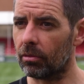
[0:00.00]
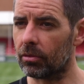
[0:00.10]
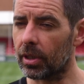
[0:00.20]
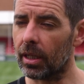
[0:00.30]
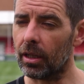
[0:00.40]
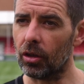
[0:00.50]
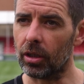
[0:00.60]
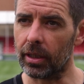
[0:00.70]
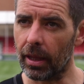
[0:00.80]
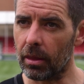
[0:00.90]
trying to look
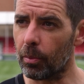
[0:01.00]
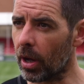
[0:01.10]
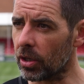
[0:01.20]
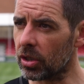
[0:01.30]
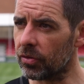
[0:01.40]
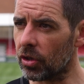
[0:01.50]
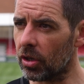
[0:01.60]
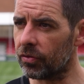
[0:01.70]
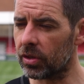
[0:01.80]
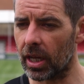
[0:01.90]
at getting the positives out
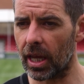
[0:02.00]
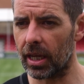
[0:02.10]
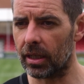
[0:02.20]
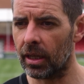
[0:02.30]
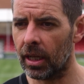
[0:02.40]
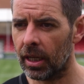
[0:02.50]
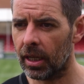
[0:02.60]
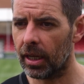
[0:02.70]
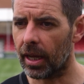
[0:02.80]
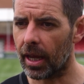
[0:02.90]
of today,
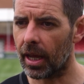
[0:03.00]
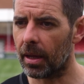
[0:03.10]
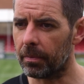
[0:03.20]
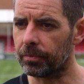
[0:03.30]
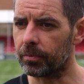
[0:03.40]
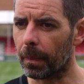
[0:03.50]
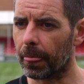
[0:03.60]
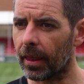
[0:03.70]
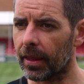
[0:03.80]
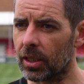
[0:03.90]
and
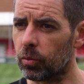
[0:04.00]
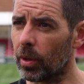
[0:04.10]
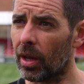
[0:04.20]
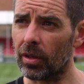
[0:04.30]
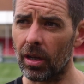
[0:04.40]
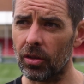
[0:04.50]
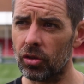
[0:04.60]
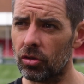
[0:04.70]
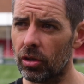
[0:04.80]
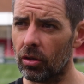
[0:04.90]
that's what we have to
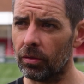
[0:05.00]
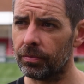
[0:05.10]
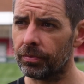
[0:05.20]
concentrate on.